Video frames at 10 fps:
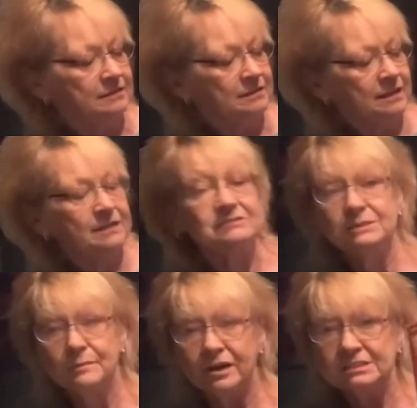And it was a
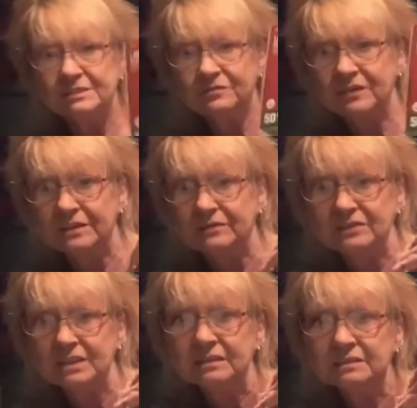box of 50.
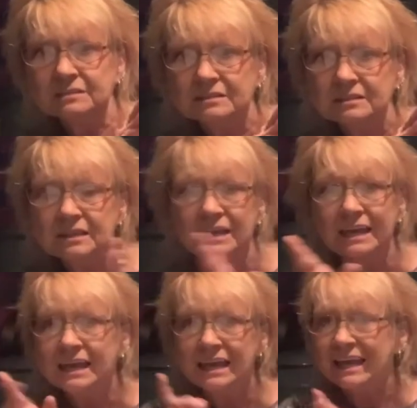
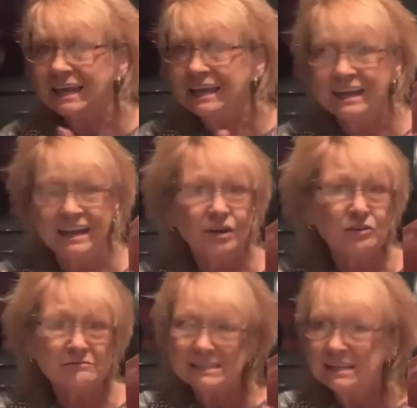And I know it
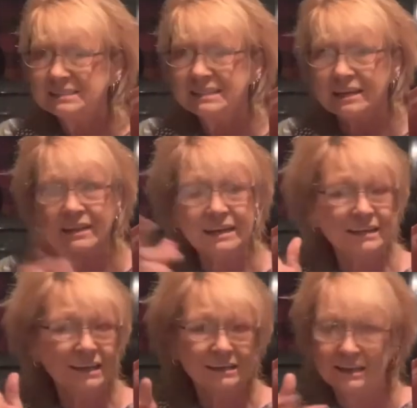was on sale that
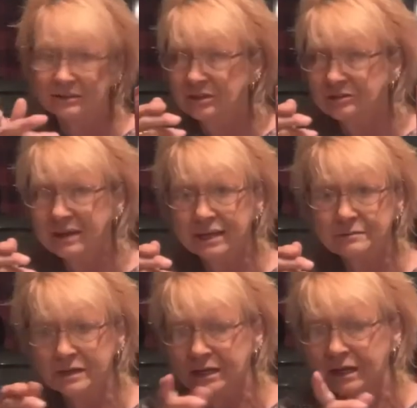day. Don't know how
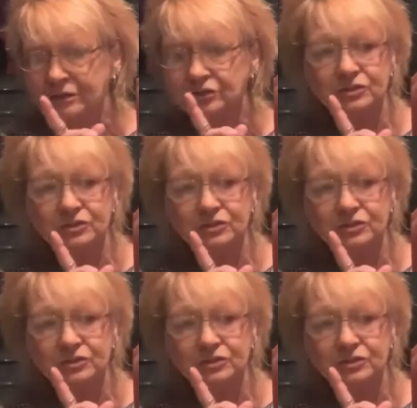much.